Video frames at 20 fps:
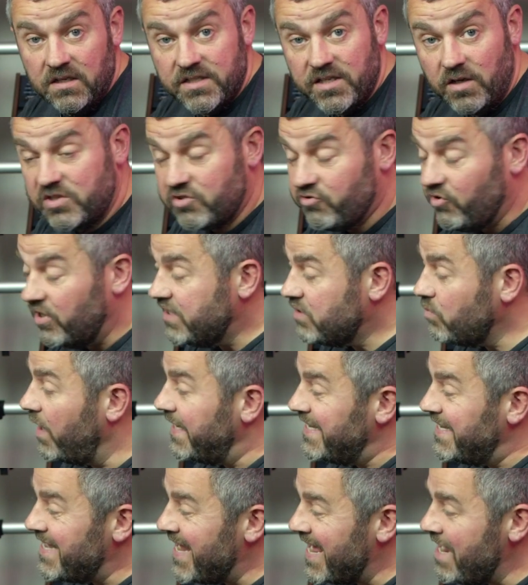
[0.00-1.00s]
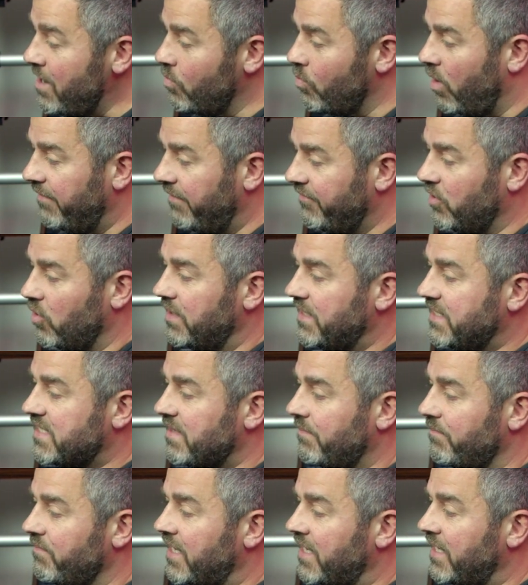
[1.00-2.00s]
so straight away, now what I've got is
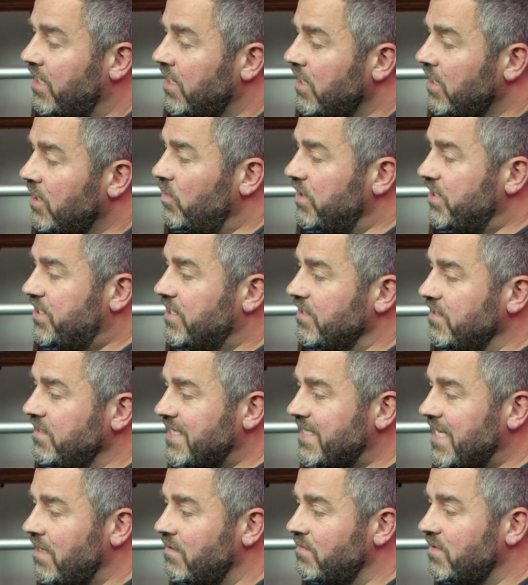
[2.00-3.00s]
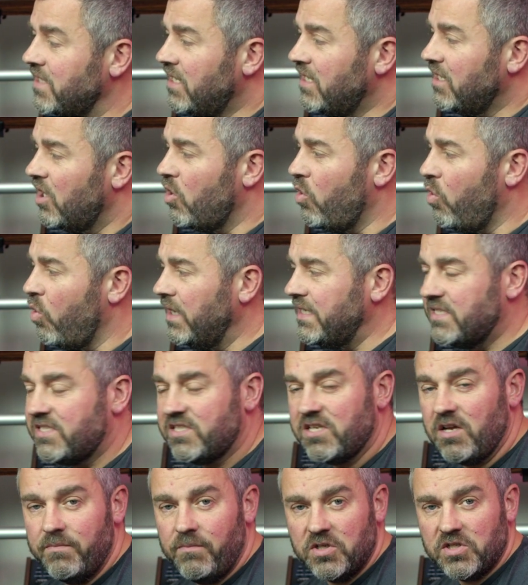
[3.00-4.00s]
something which doesn't sound quite
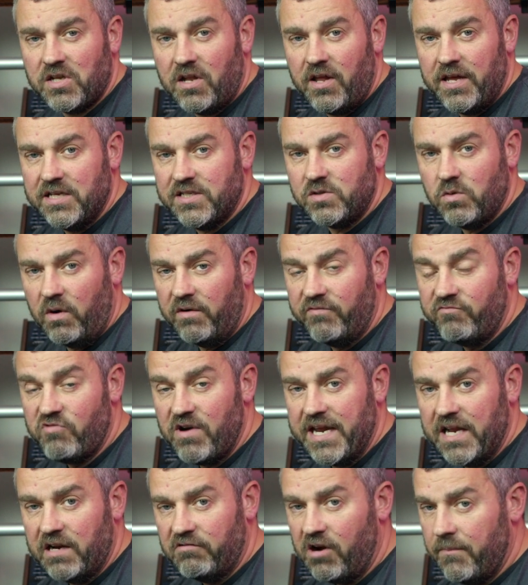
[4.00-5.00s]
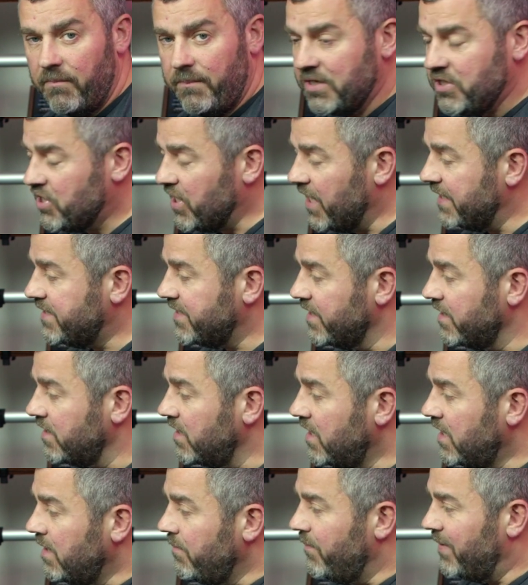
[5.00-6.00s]
so much like a sort of regular arpeggiator,
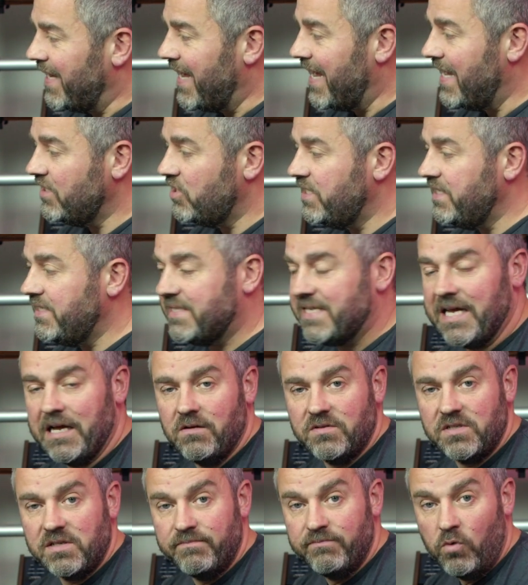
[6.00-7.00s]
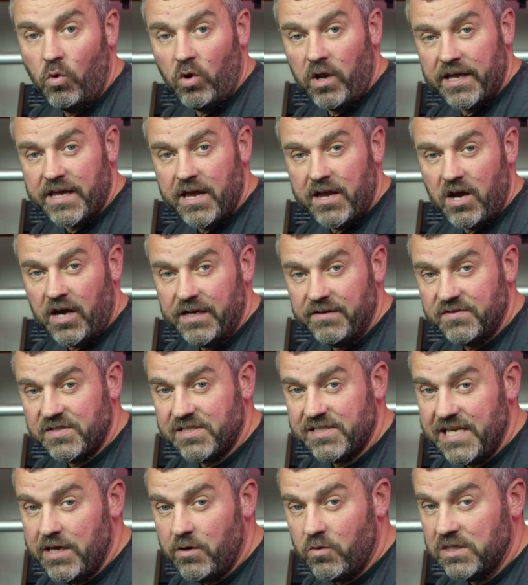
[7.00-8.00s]
but actually sounds more like a kind of
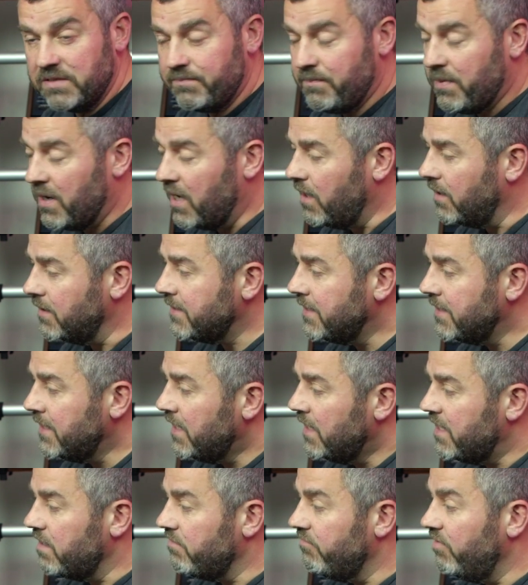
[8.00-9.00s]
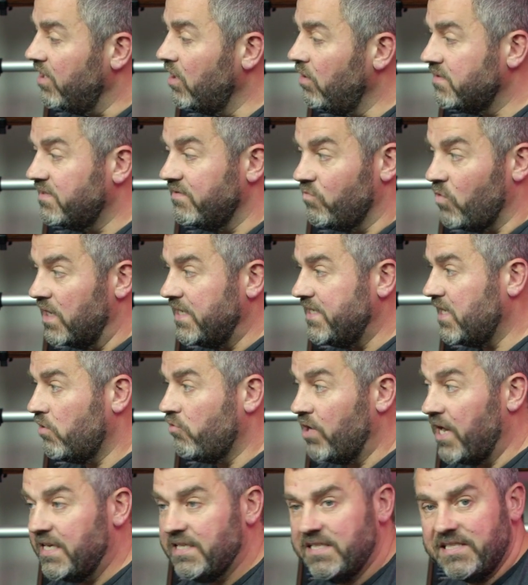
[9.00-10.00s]
sequence part. Now, there are lots of ways to
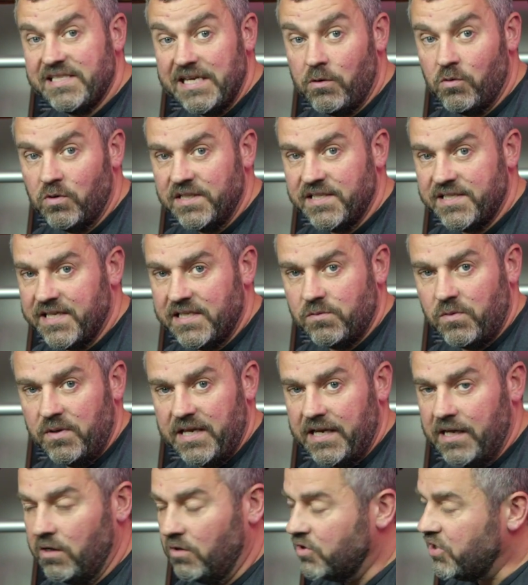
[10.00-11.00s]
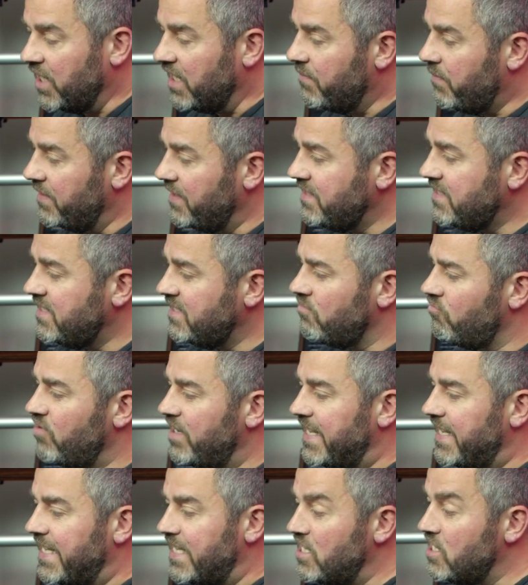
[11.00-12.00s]
create sequences within Logic, but this is a
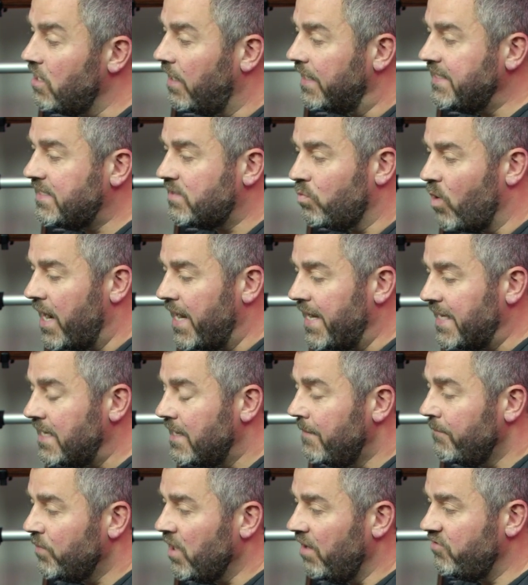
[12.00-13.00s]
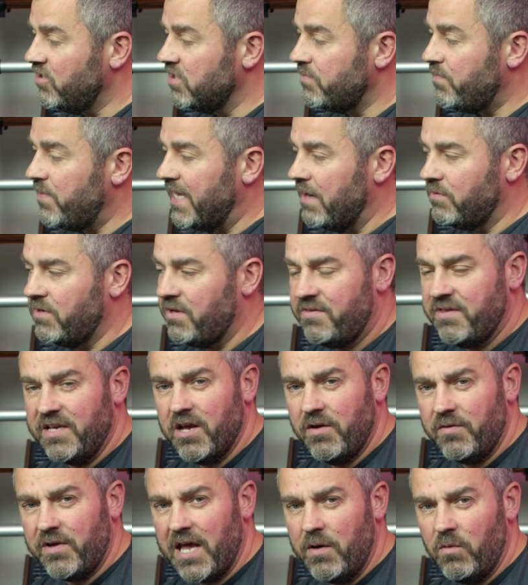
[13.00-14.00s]
really nice way of just being able to think,
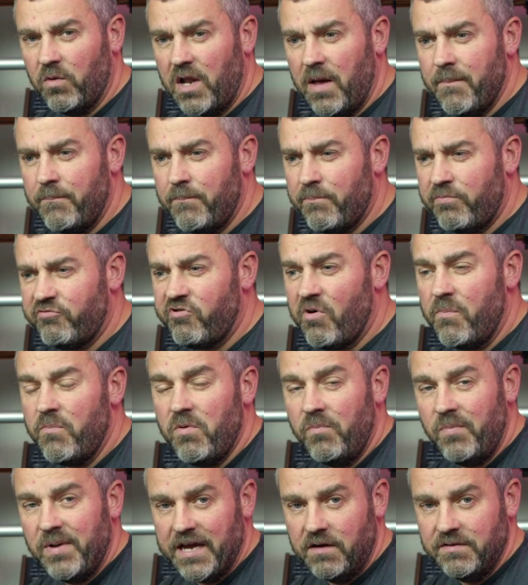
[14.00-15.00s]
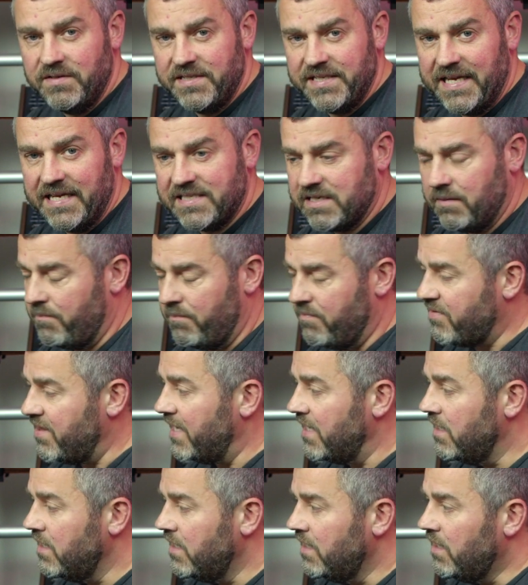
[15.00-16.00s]
okay, well, I'm probably going to get
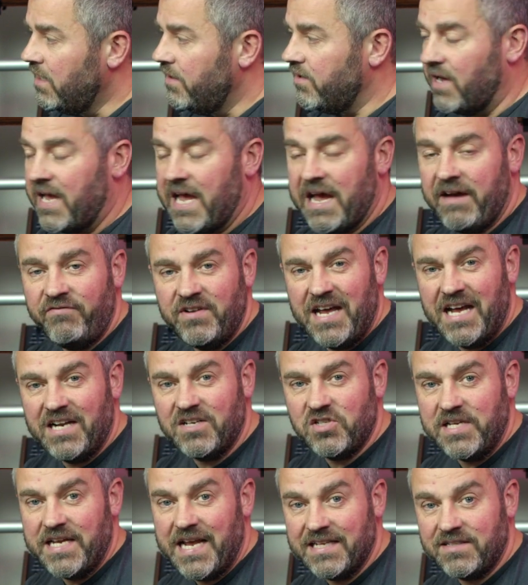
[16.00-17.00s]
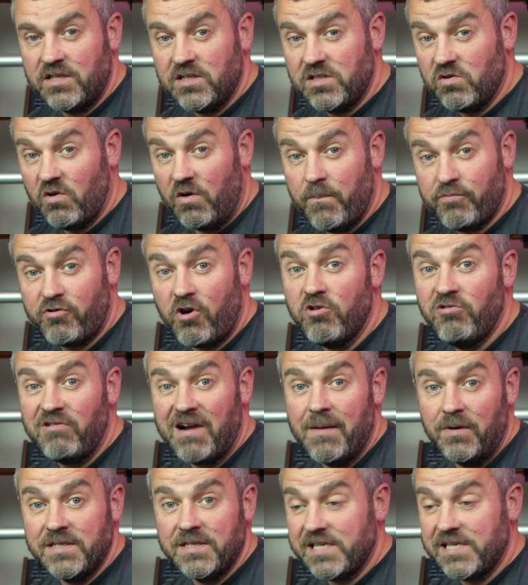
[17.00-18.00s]
something that I haven't actually had to sort of
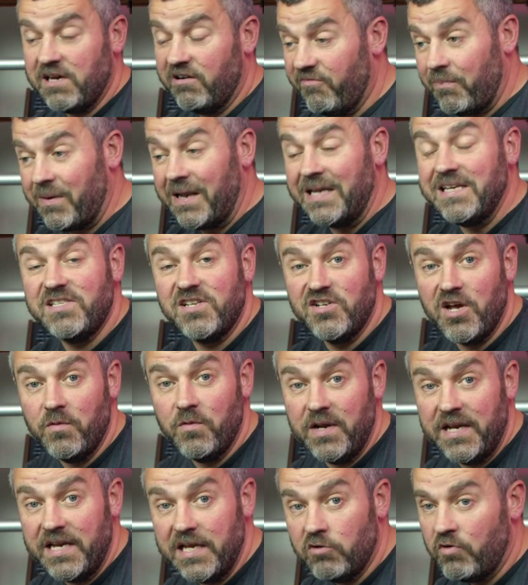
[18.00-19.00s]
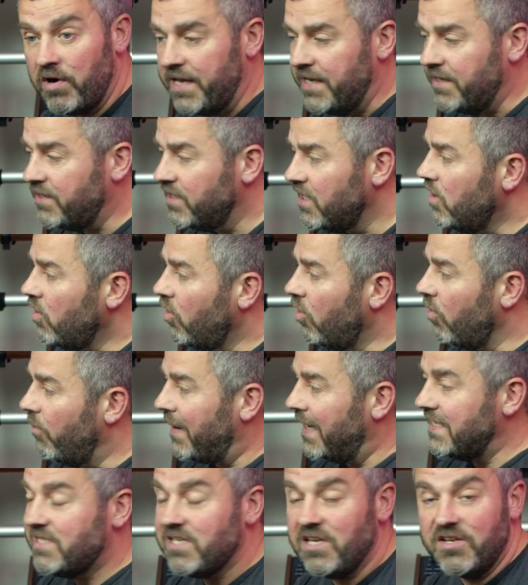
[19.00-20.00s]
program myself, place a note in a grid or
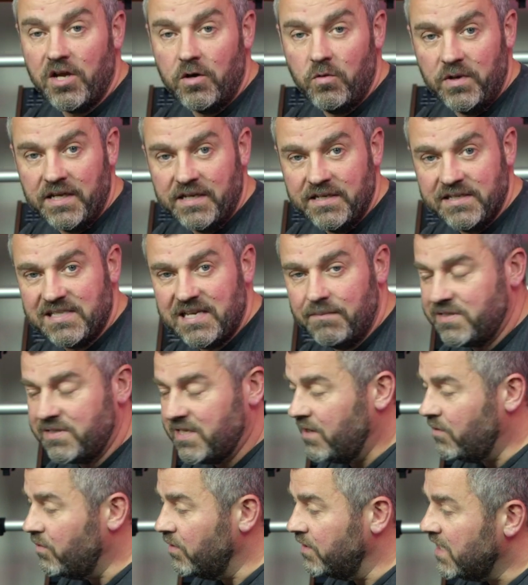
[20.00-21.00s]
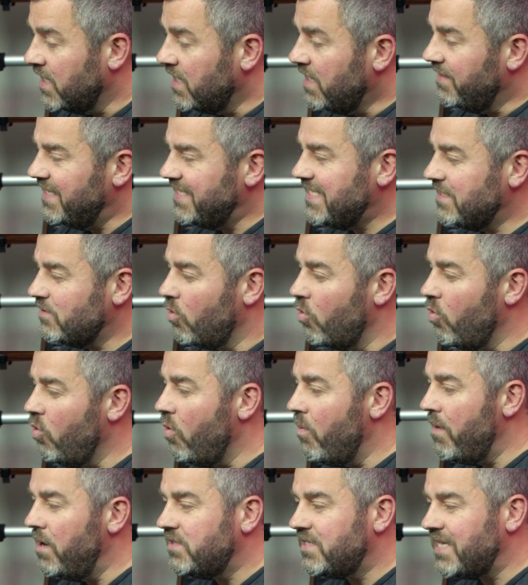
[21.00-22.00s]
place a note within a step sequence. This is
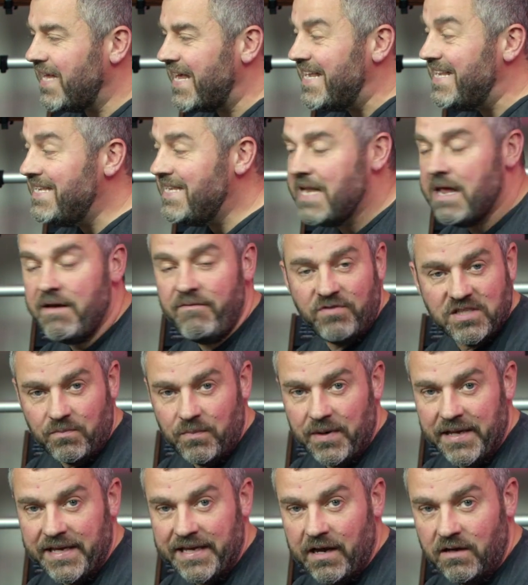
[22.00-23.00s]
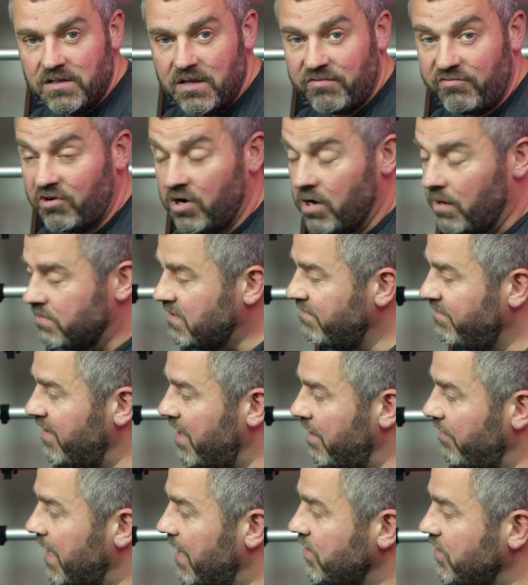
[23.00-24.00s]
almost inevitably going to throw up some
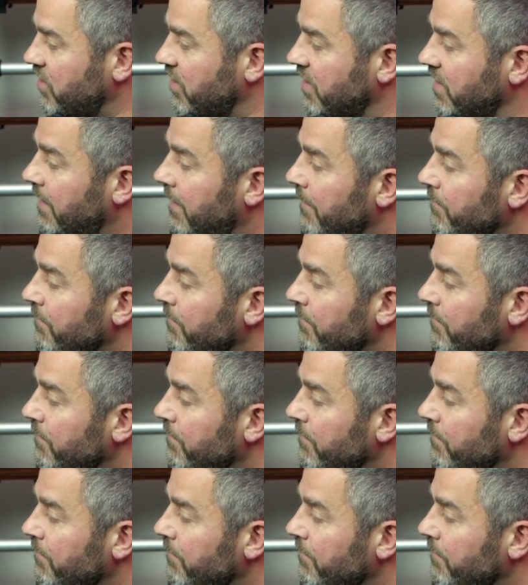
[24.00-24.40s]
variation,